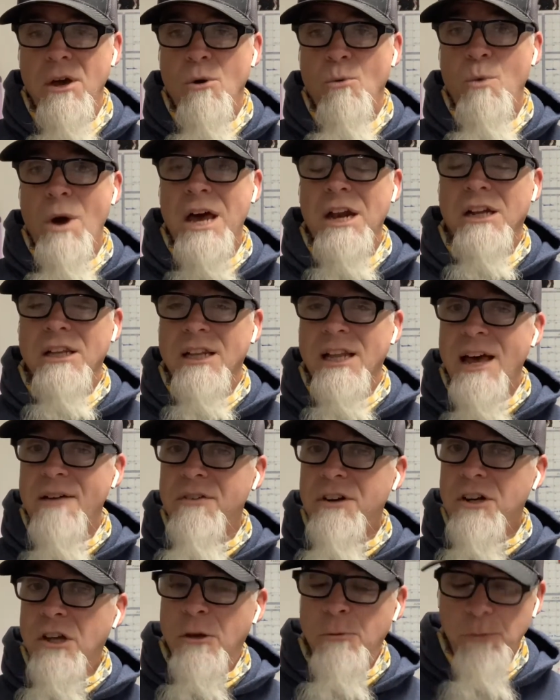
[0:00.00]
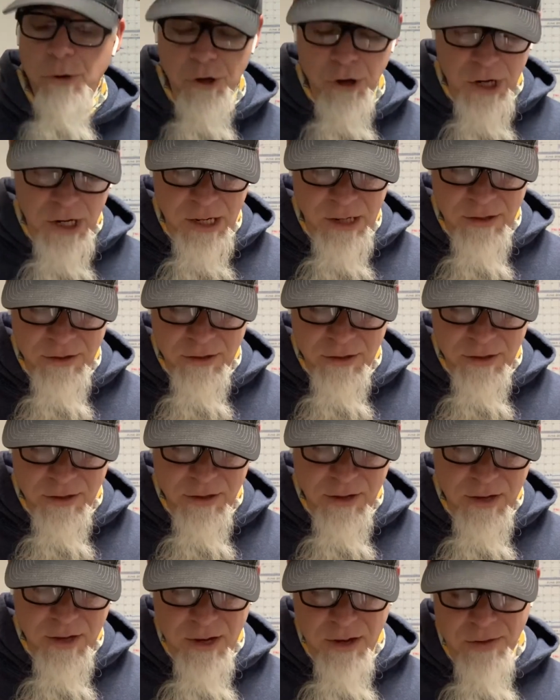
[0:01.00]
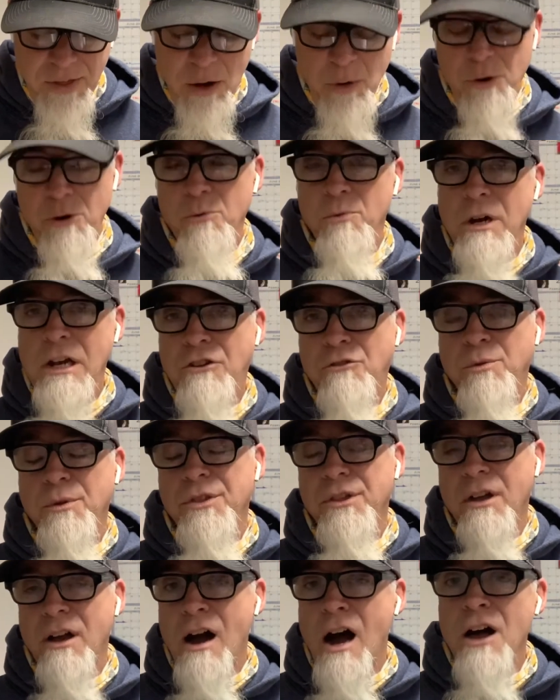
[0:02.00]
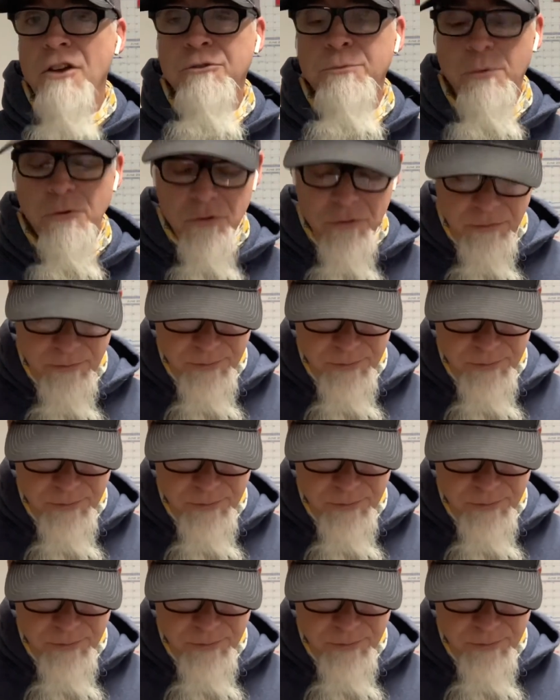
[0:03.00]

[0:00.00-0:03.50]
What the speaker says: We had 11 communities that were reached with the gospel